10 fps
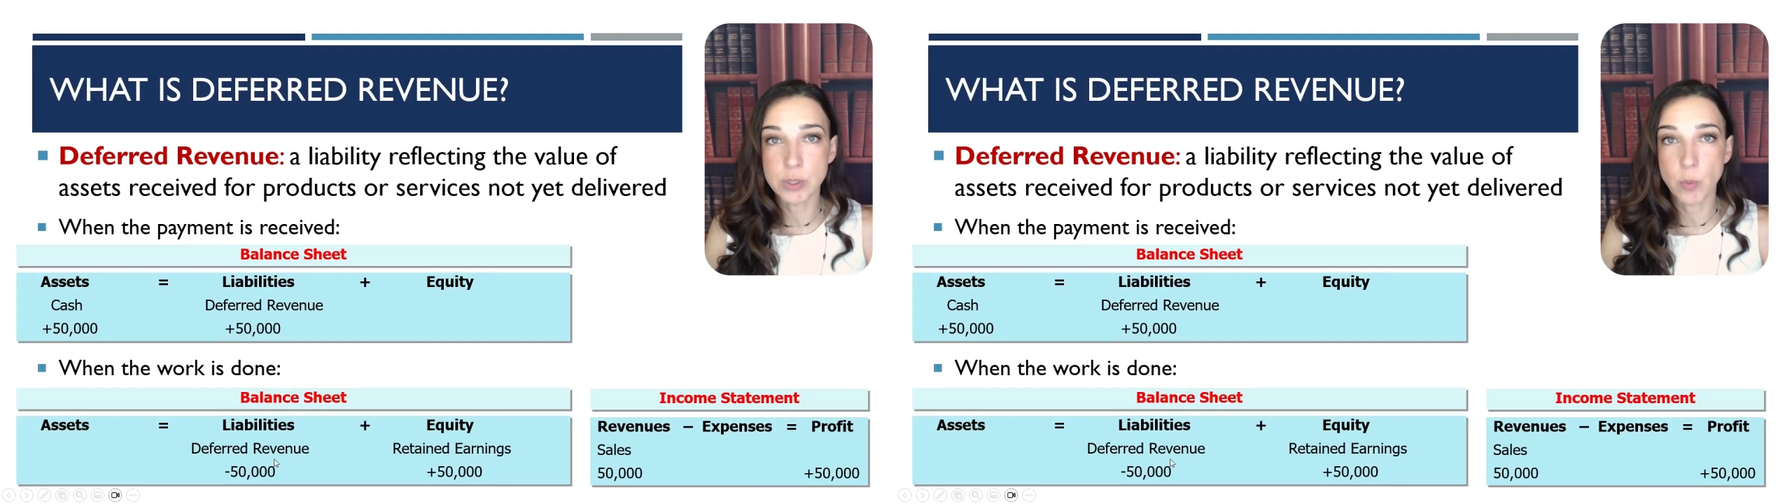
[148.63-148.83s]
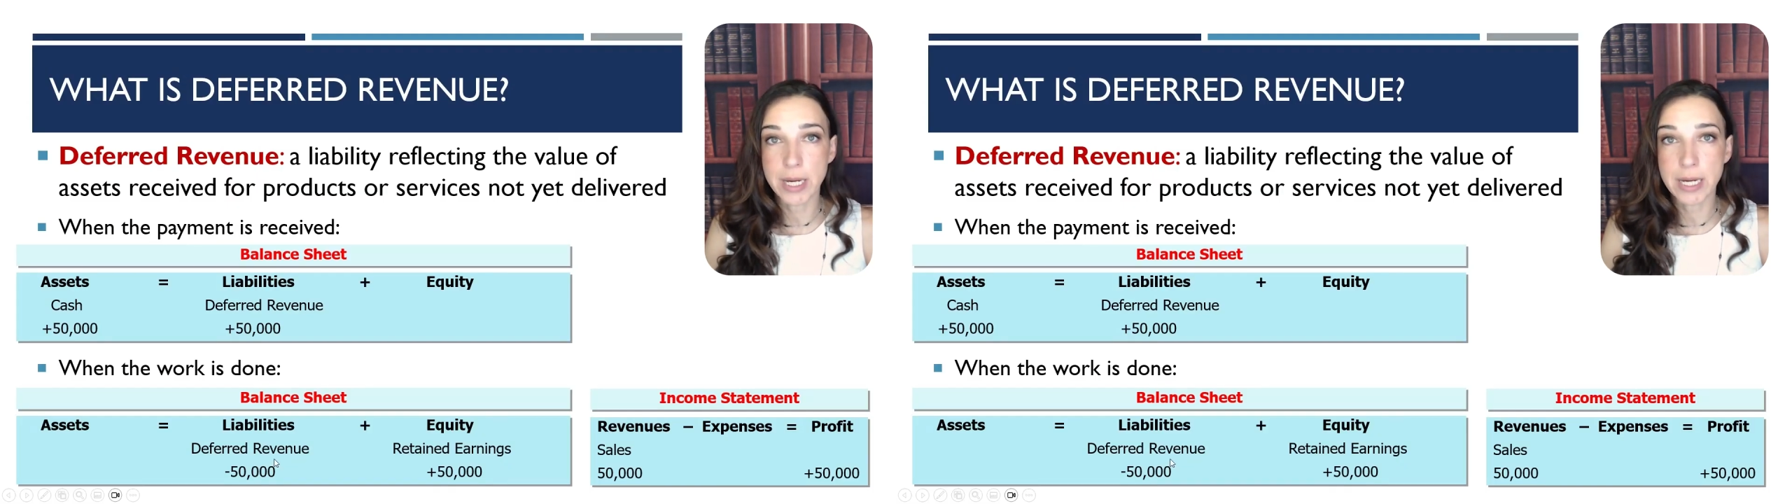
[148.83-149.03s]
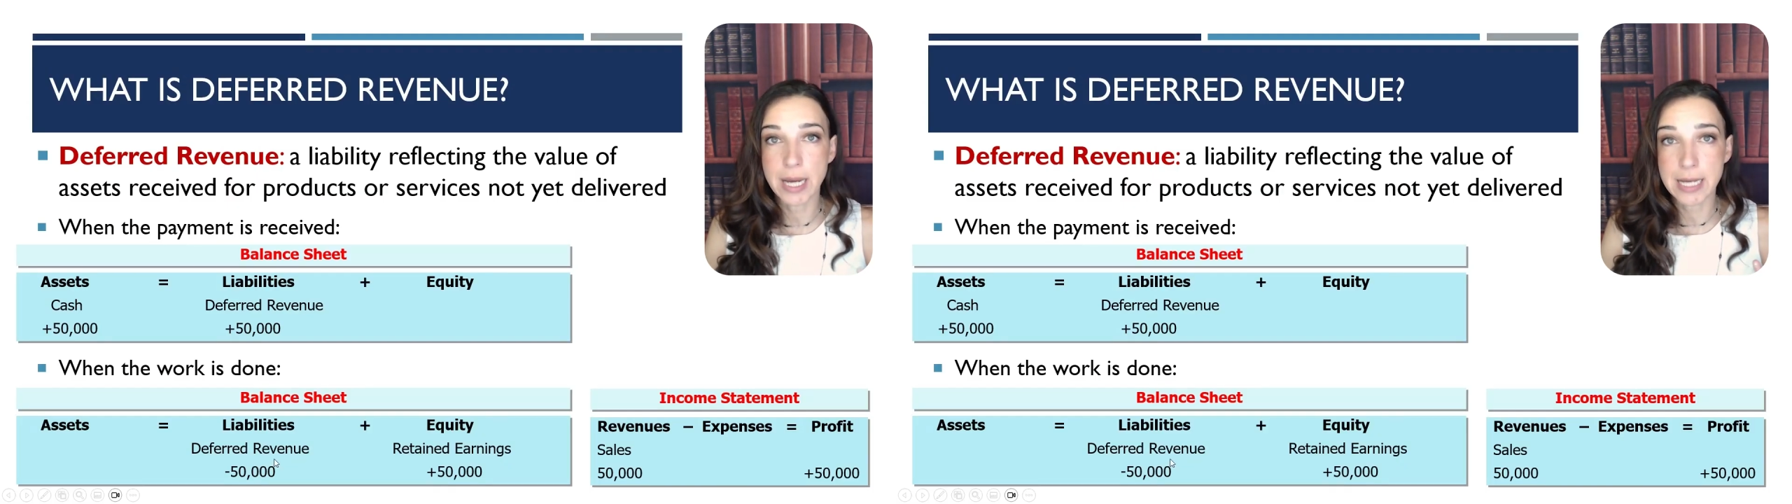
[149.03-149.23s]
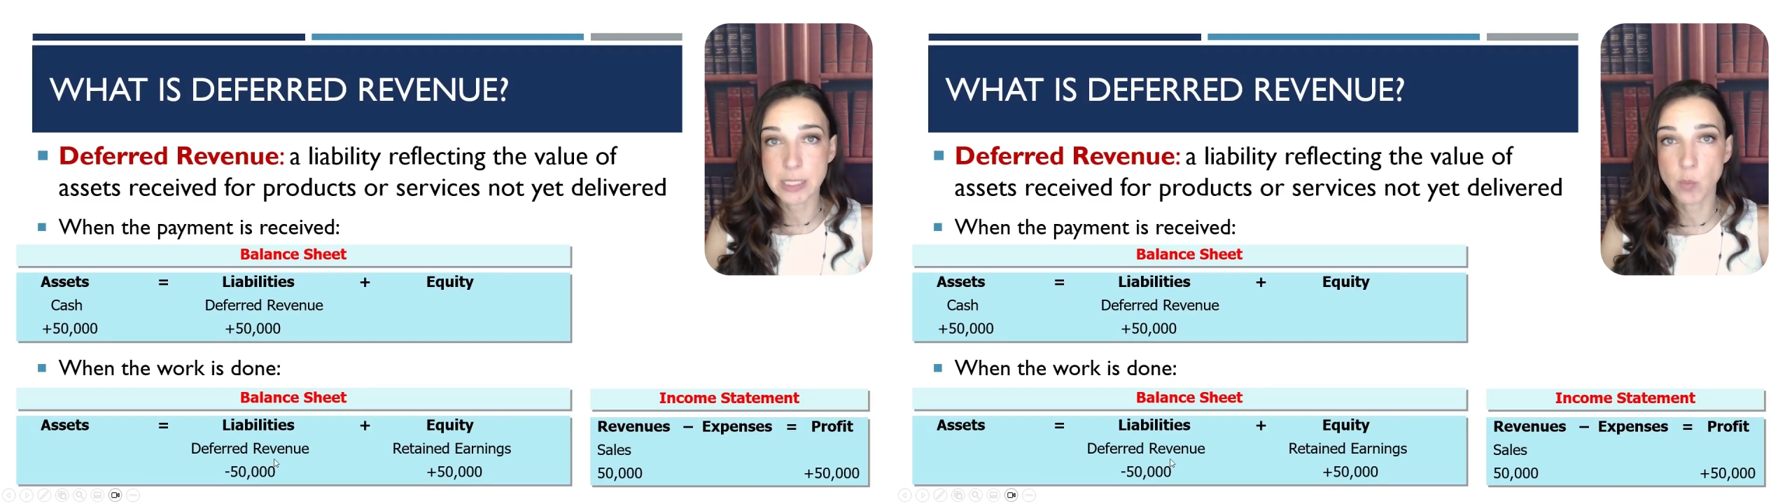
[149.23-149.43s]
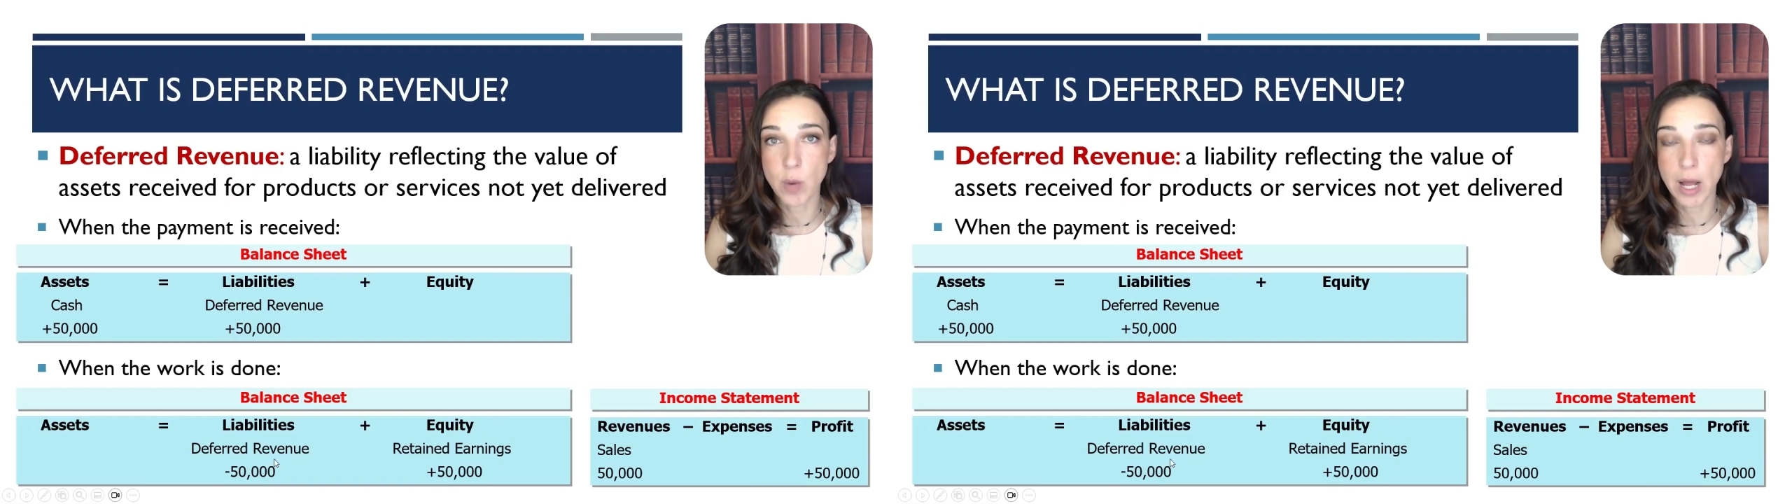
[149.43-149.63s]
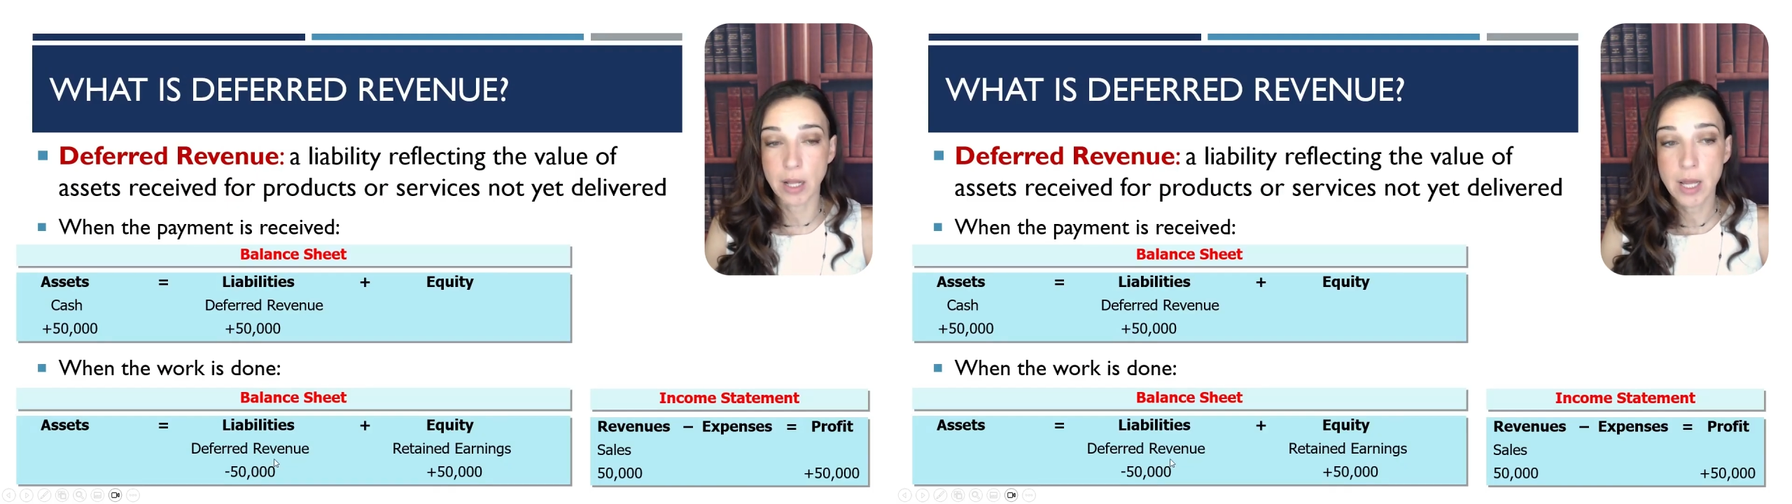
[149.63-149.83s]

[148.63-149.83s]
away as well.